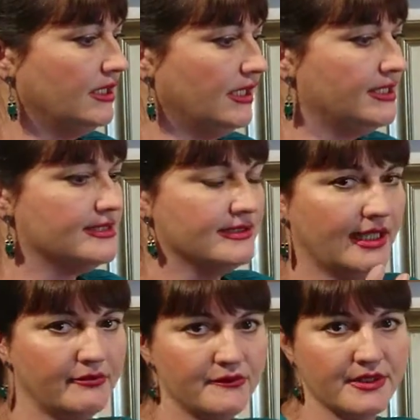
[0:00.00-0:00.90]
And his
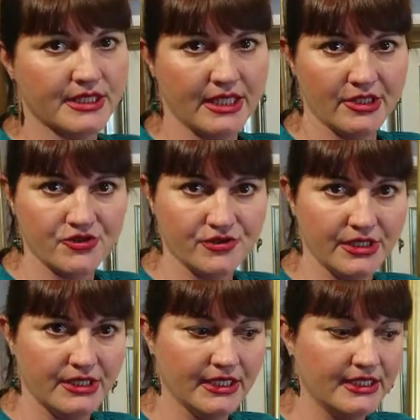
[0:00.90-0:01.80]
love of the
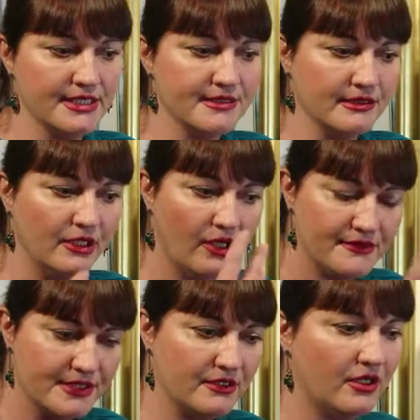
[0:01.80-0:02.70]
country and his
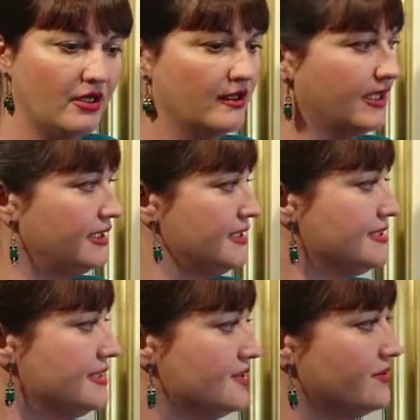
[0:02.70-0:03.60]
lifestyle and his
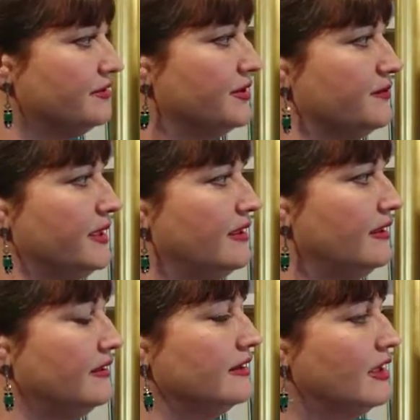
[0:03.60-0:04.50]
history with
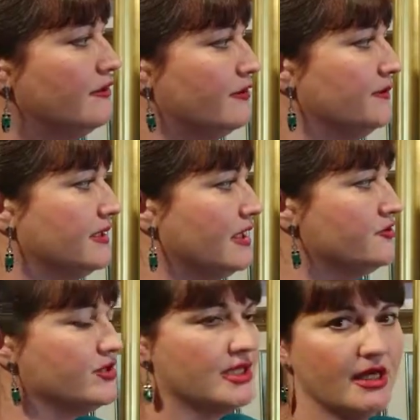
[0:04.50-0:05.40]
being from the
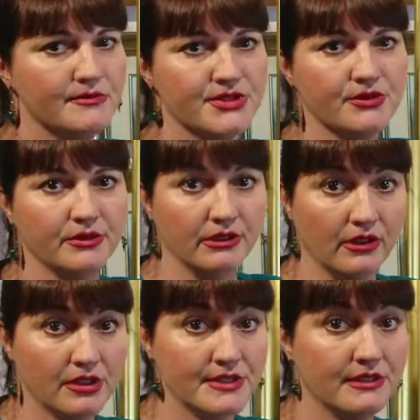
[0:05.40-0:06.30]
country comes through in
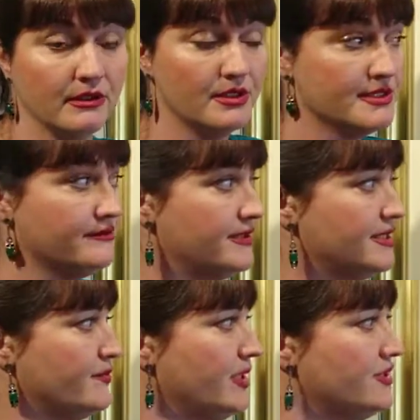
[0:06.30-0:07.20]
lots and lots of
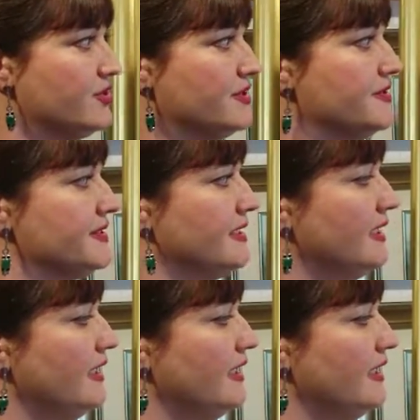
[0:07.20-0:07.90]
his pictures.